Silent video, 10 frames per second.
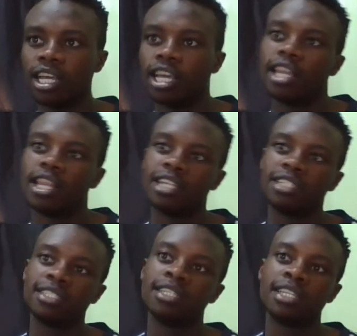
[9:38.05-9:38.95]
and there
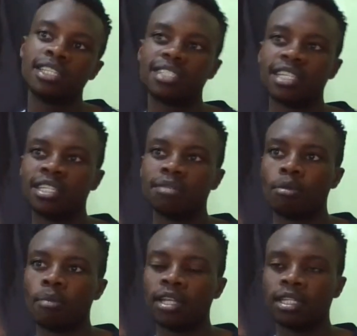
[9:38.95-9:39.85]
is great selling
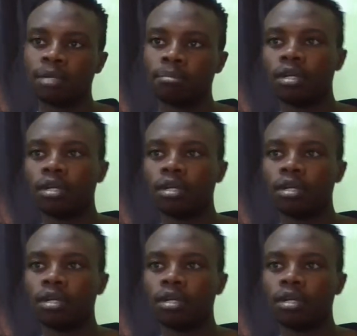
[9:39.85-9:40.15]
momentum.